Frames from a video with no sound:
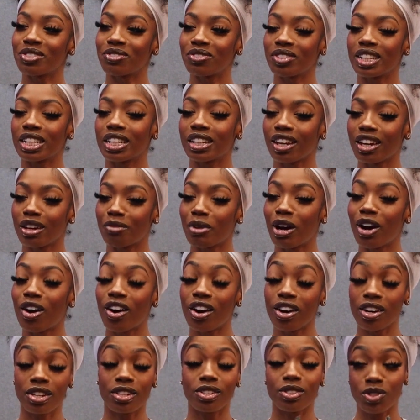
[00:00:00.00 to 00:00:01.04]
is really like my
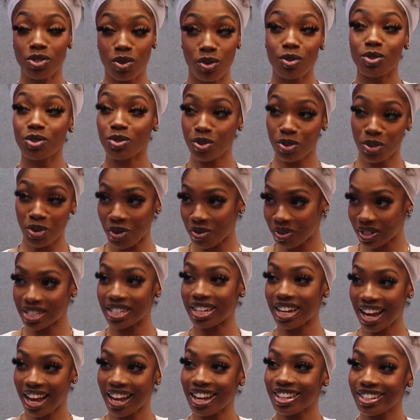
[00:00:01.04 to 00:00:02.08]
heart and soul's going to go
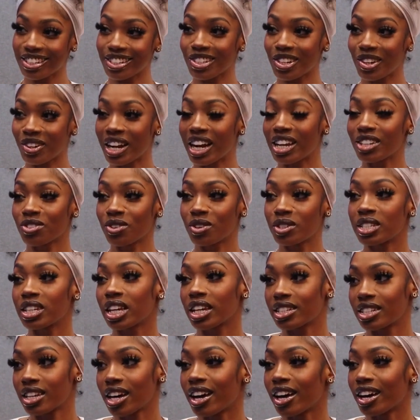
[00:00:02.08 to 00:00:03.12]
into that. So that's I
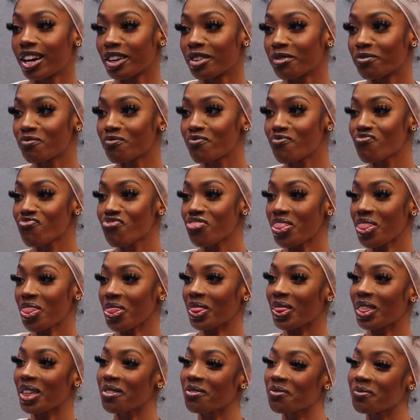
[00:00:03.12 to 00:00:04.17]
feel like your heart and
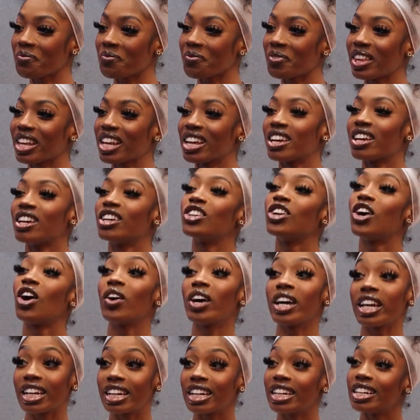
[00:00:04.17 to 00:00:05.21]
soul goes into everything, huh?
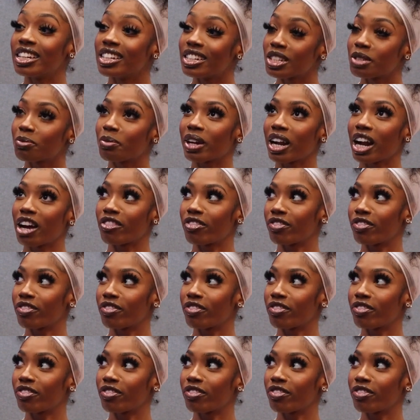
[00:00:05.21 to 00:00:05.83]
No, it is, but